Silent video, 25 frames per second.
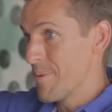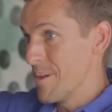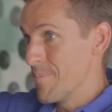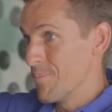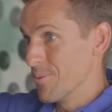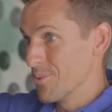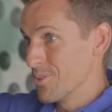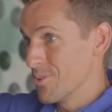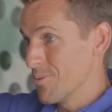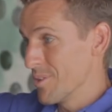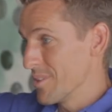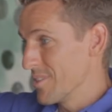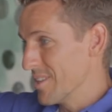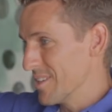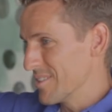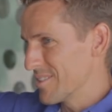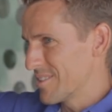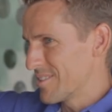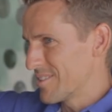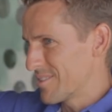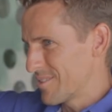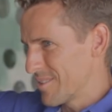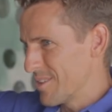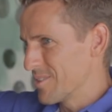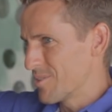people doing this,
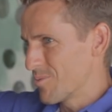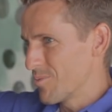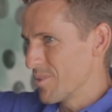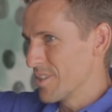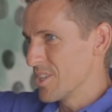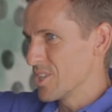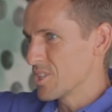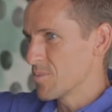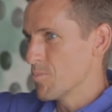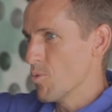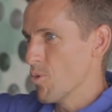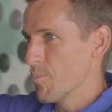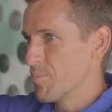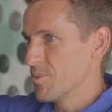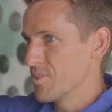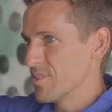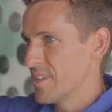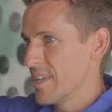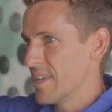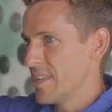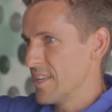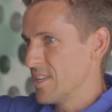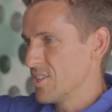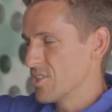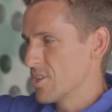it's really a small
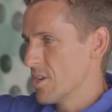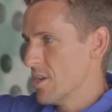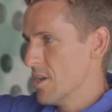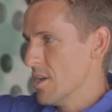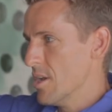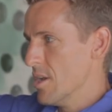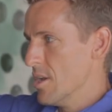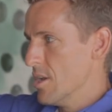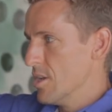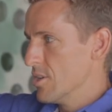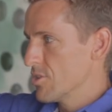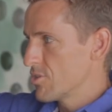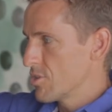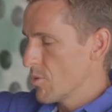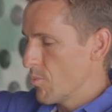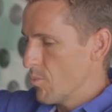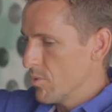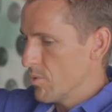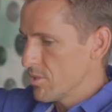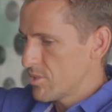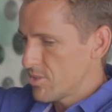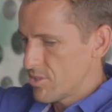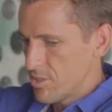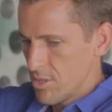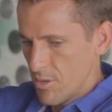percentage. So
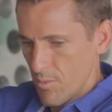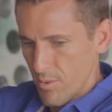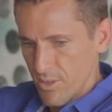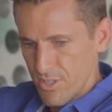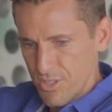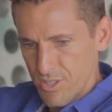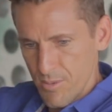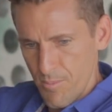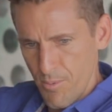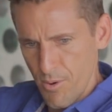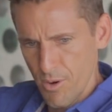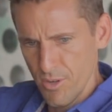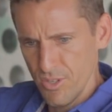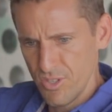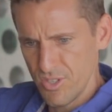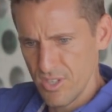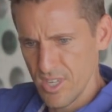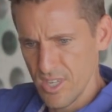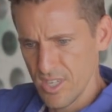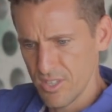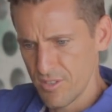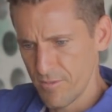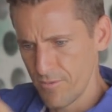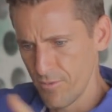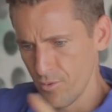what's the
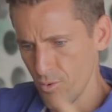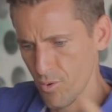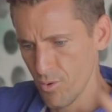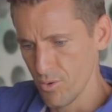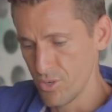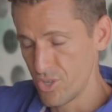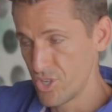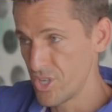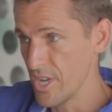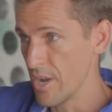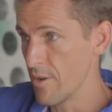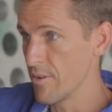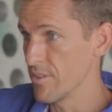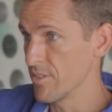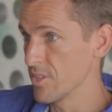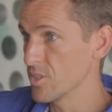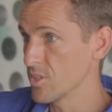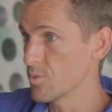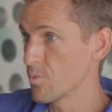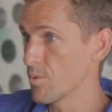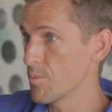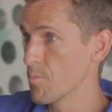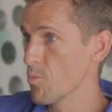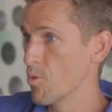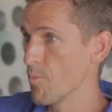process for sharing
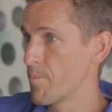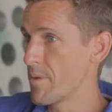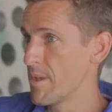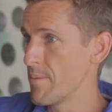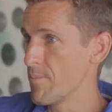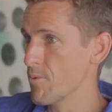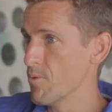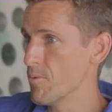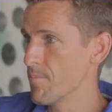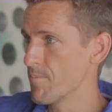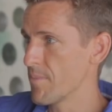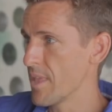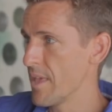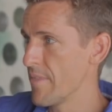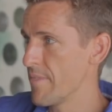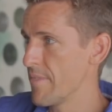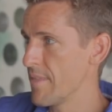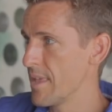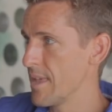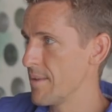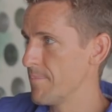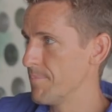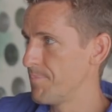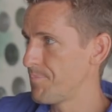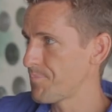this with more people? And
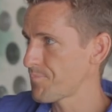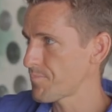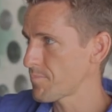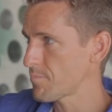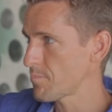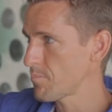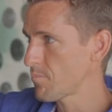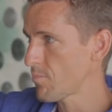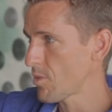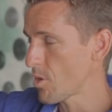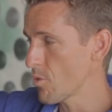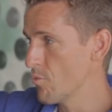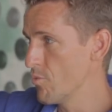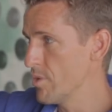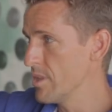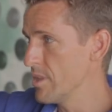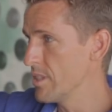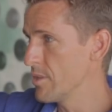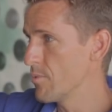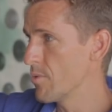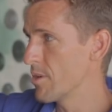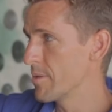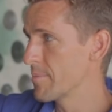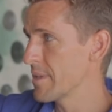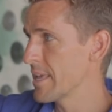then
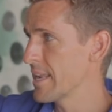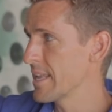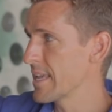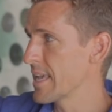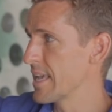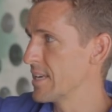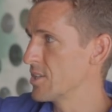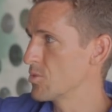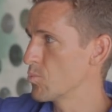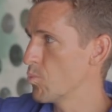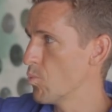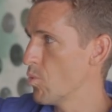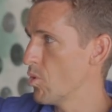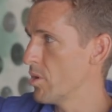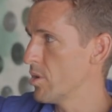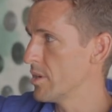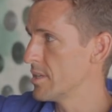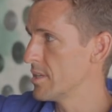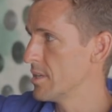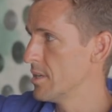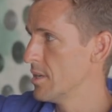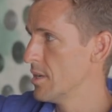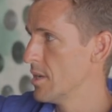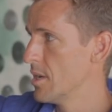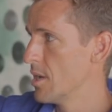really what I'm getting at is
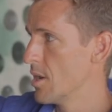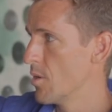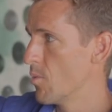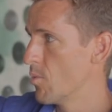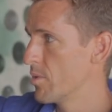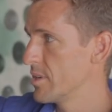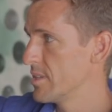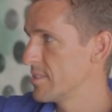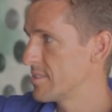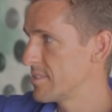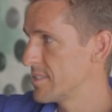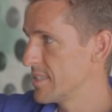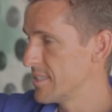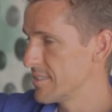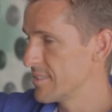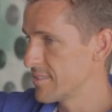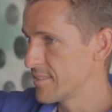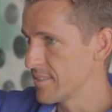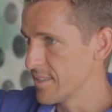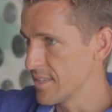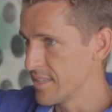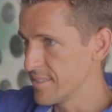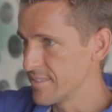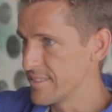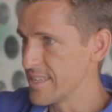what do you see as
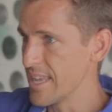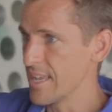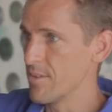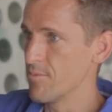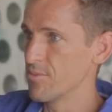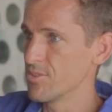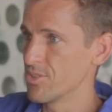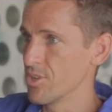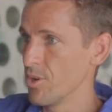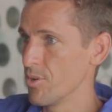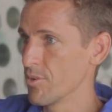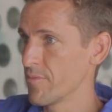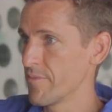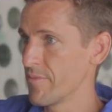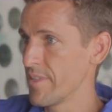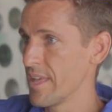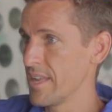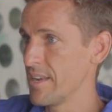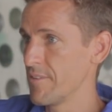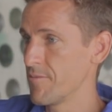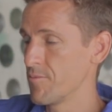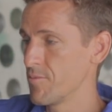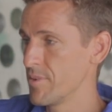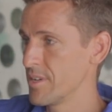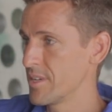the end result of
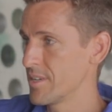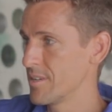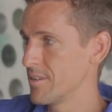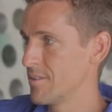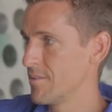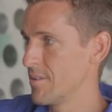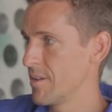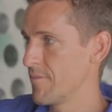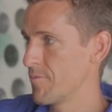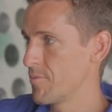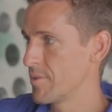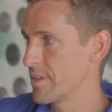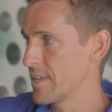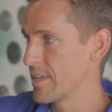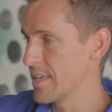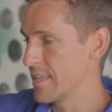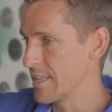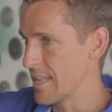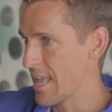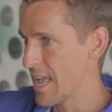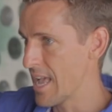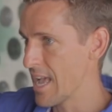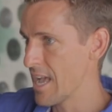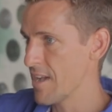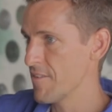that? If we can
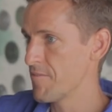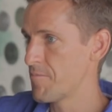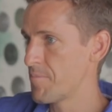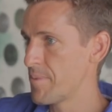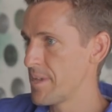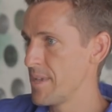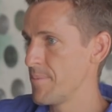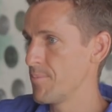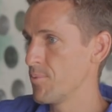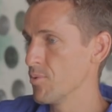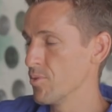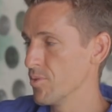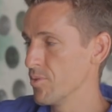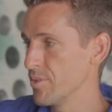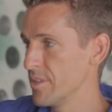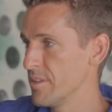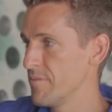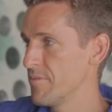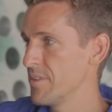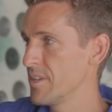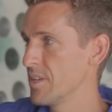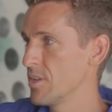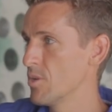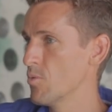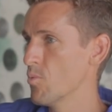have people
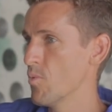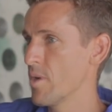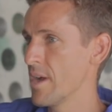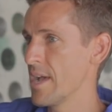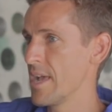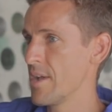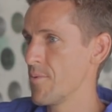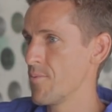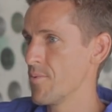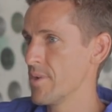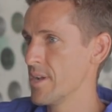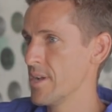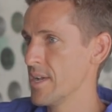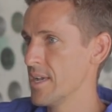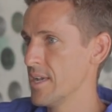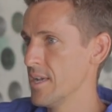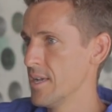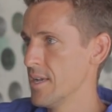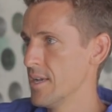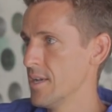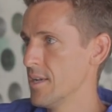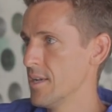living in a way where